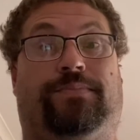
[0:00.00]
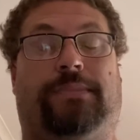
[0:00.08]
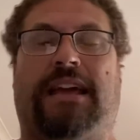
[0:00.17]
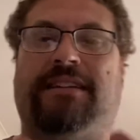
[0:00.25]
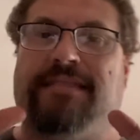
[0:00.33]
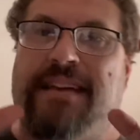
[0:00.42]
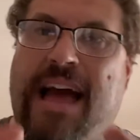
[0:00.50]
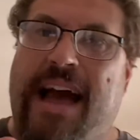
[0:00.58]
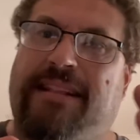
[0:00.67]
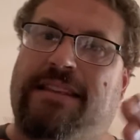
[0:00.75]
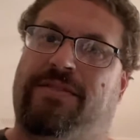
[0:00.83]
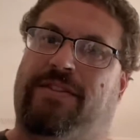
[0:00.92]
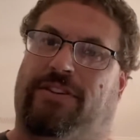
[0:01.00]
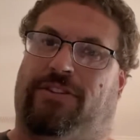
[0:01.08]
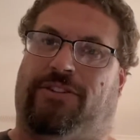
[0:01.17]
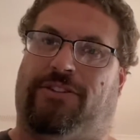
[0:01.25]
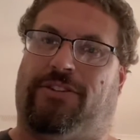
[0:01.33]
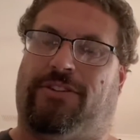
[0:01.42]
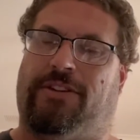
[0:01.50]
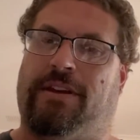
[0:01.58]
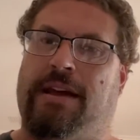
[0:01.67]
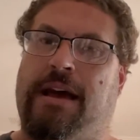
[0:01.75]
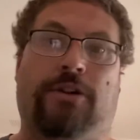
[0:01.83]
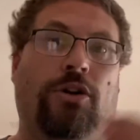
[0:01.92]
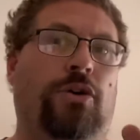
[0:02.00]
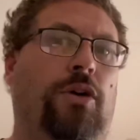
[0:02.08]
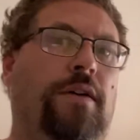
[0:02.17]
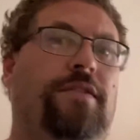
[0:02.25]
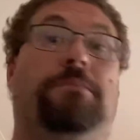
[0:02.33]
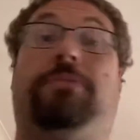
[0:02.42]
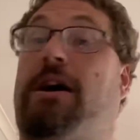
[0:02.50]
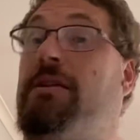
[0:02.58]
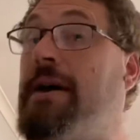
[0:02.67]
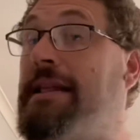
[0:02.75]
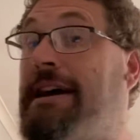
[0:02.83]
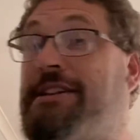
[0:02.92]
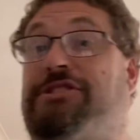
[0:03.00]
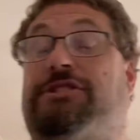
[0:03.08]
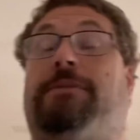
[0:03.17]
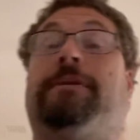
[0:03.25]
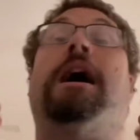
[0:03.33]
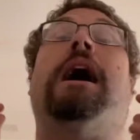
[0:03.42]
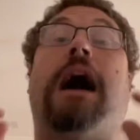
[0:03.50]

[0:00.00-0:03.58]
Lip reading: It's the activists. And not all of them, by the way, ladies and gentlemen,